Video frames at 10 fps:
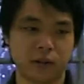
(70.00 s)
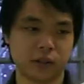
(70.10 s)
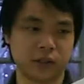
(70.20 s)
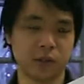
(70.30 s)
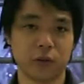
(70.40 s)

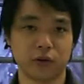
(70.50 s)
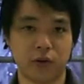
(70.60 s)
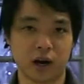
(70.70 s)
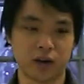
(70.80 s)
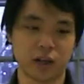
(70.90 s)

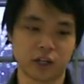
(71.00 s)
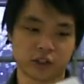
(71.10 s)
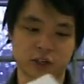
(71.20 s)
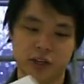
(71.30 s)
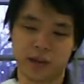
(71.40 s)
simplify our
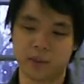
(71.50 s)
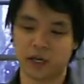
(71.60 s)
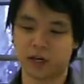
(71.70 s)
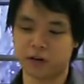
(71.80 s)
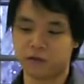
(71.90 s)
electric and
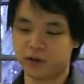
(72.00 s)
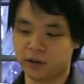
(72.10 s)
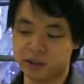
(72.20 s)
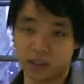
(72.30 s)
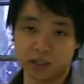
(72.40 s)
magnetic
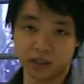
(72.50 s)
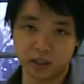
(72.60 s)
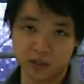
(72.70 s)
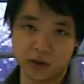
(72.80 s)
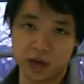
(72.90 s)
fields to
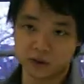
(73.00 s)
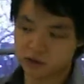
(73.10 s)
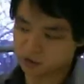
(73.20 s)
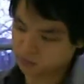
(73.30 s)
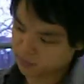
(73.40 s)
these
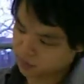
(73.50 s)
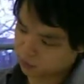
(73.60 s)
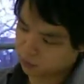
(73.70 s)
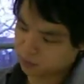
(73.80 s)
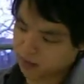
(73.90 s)
values,
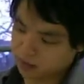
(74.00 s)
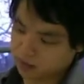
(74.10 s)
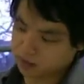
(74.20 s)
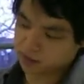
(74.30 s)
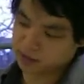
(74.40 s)
where
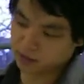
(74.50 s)
beta is